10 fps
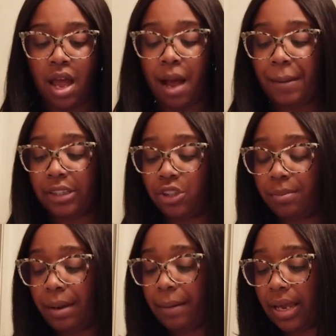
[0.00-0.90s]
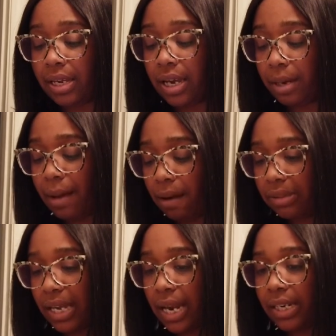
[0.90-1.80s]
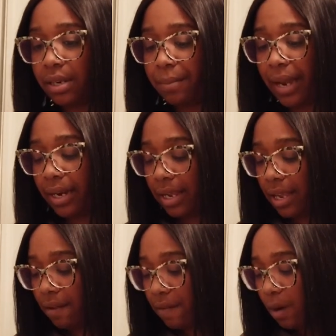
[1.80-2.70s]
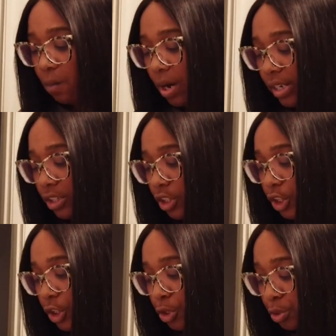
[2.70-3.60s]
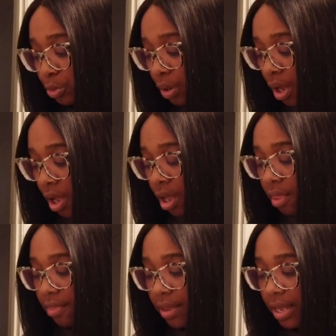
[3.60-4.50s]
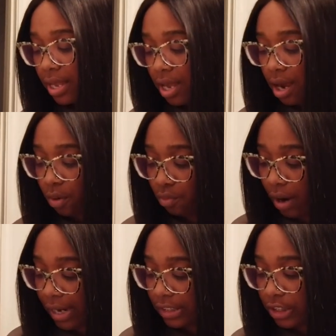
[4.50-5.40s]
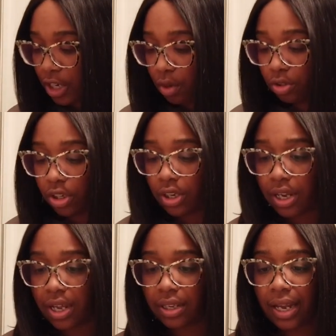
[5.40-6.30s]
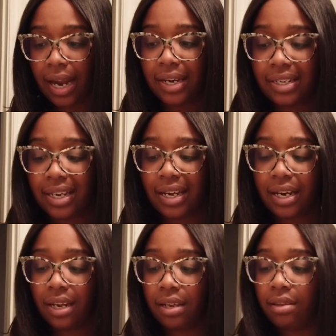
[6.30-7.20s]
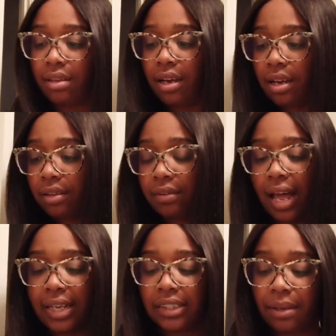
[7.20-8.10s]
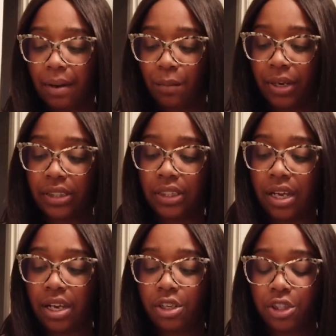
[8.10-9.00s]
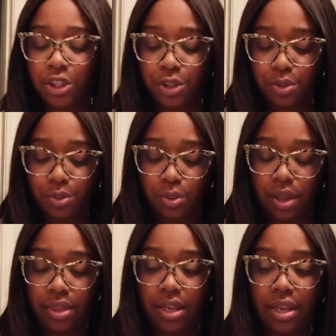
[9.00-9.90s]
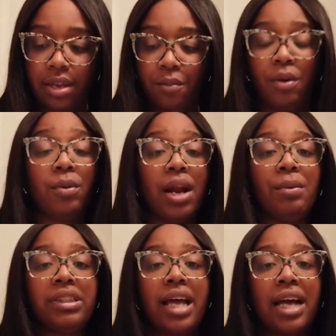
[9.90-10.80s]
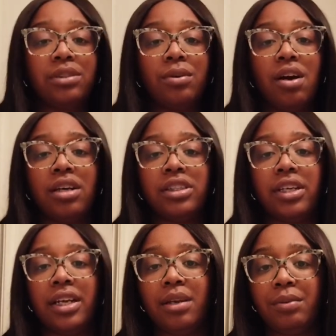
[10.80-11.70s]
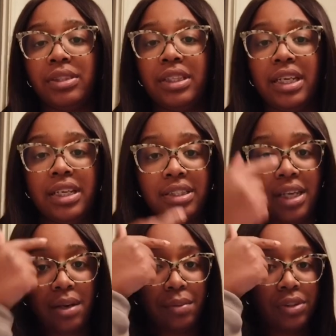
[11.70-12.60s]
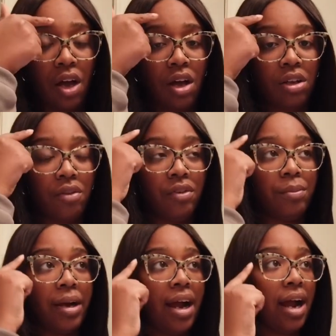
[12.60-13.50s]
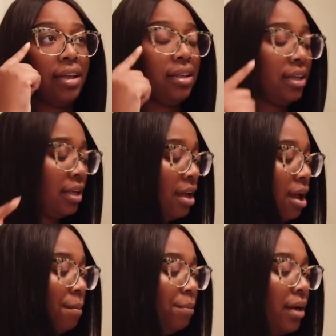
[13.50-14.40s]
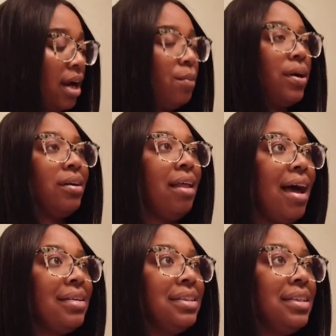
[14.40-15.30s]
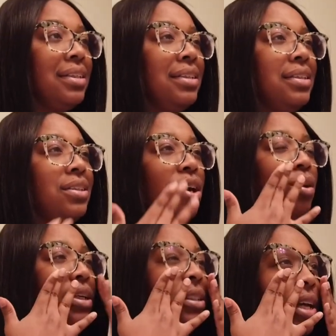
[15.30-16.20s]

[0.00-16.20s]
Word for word: I'm about to do my makeup. I was kind of debating if I wanted to do the rhinestone look like I did the last time I went to the, well, when I went to the actual concert, and it was these, and it was all over my eyelid. But I wear glasses, so it's